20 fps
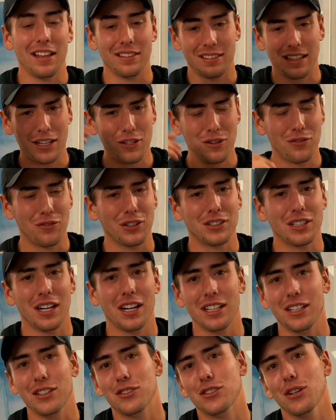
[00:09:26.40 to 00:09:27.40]
And thank you for
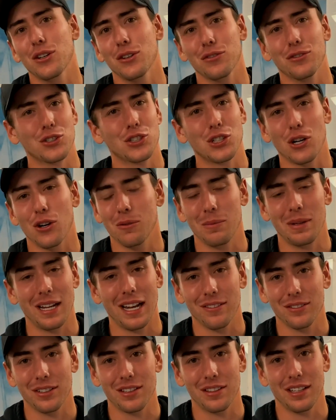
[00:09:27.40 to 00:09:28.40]
Dougie too for showing me
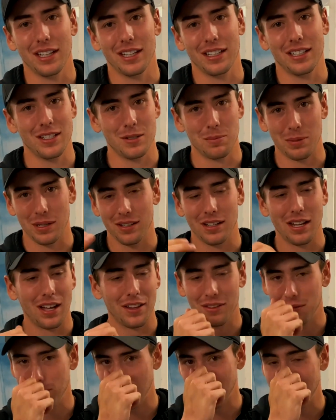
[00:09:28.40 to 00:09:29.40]
everything. He's been
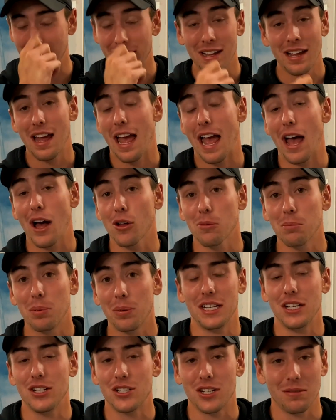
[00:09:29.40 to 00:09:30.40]
nothing but
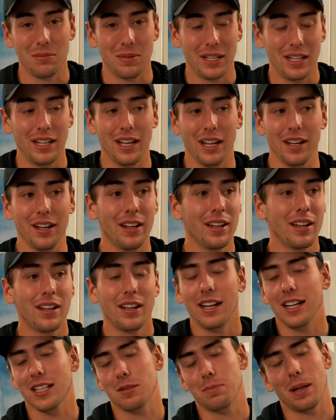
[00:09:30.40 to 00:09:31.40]
help teaching me, and
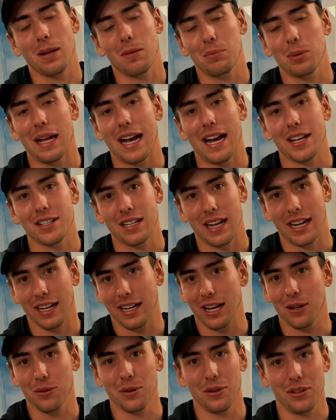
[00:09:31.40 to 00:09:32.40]
it's been a blast
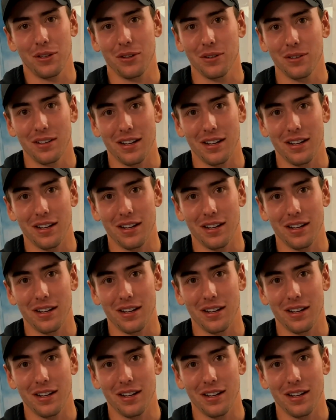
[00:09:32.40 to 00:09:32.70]
hanging out with you.